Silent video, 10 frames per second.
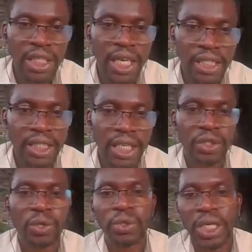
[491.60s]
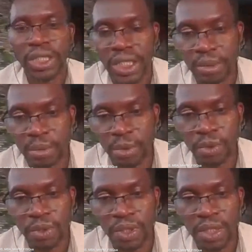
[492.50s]
in healthcare is also
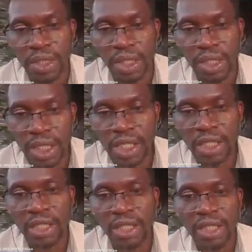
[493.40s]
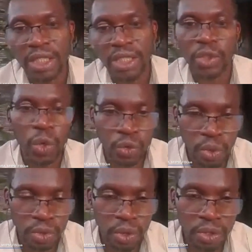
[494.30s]
attainable in the
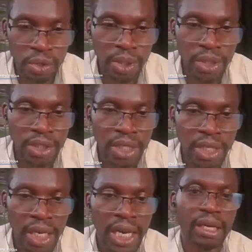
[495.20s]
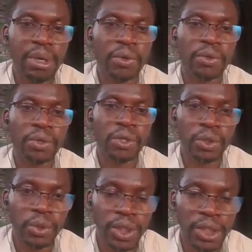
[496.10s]
third world countries like my own
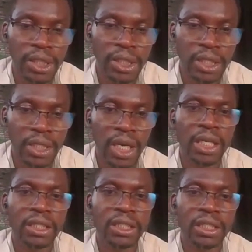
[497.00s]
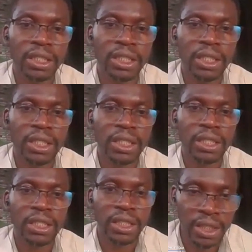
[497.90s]
country. And
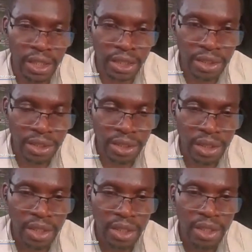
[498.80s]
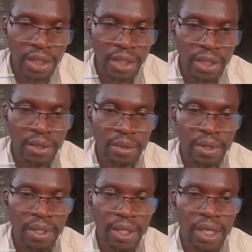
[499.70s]
it is
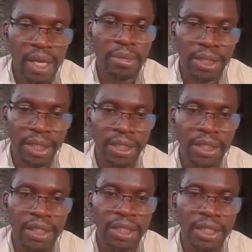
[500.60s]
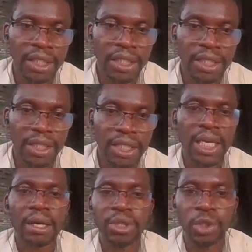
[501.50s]
a message
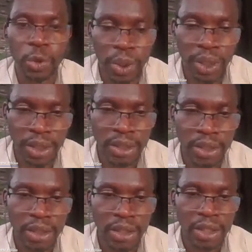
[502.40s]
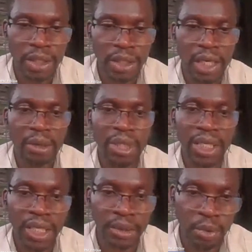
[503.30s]
that I've been trained and I've
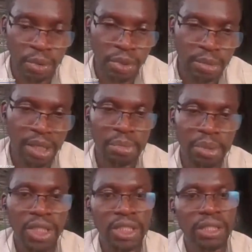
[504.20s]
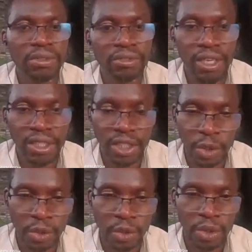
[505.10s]
been enabled by the Patient Safety
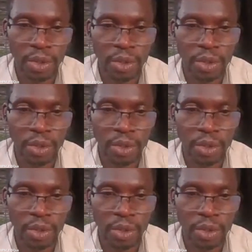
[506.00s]
Foundation